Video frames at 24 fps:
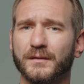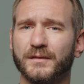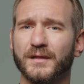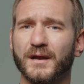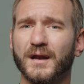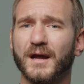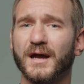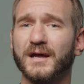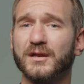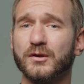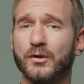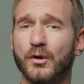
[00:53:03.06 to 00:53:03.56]
that
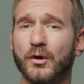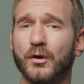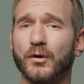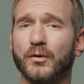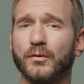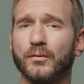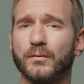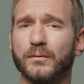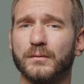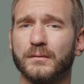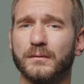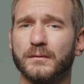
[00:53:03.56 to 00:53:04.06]
I
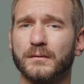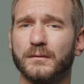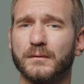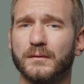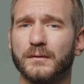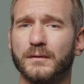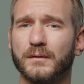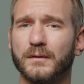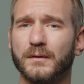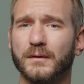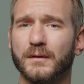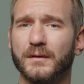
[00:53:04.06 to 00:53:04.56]
know
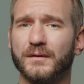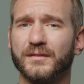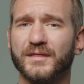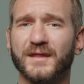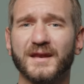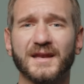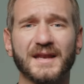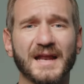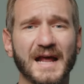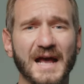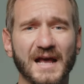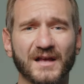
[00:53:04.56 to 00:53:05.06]

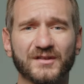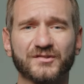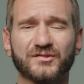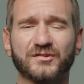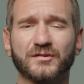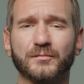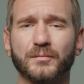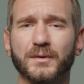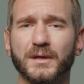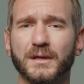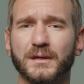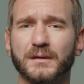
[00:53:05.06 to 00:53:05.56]
that it has
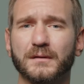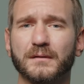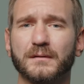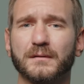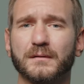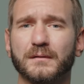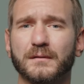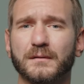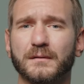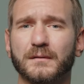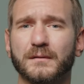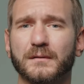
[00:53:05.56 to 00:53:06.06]
to be.
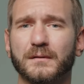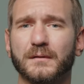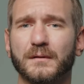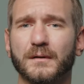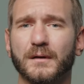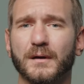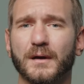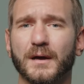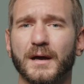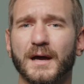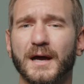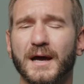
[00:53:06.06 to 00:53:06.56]

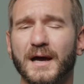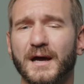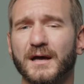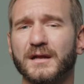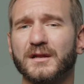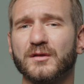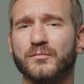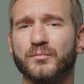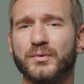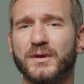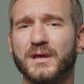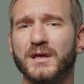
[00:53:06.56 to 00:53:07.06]

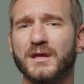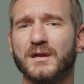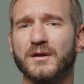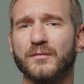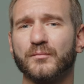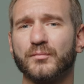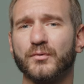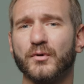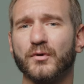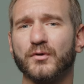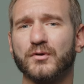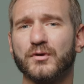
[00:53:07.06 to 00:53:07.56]
Harder being in a
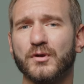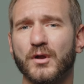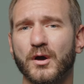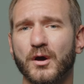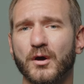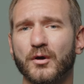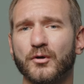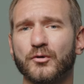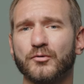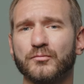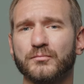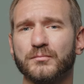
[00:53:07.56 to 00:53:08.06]
broken
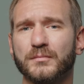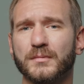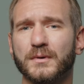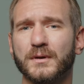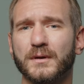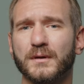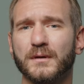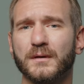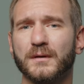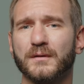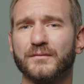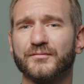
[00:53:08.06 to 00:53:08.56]
home
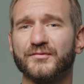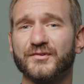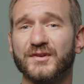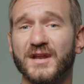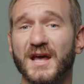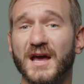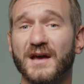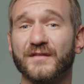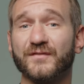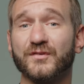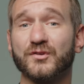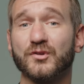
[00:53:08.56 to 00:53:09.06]
than
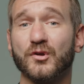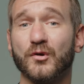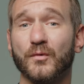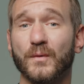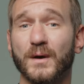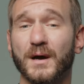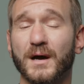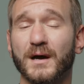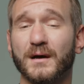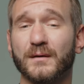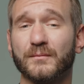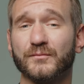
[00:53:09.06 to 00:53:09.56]
having no
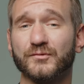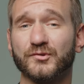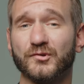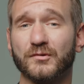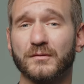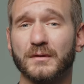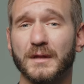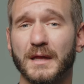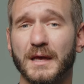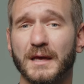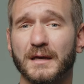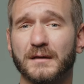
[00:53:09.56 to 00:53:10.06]
arms
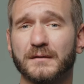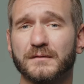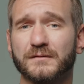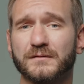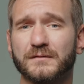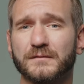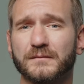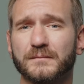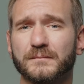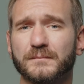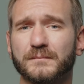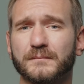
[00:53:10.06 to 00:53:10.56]
or
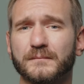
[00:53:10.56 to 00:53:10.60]
legs.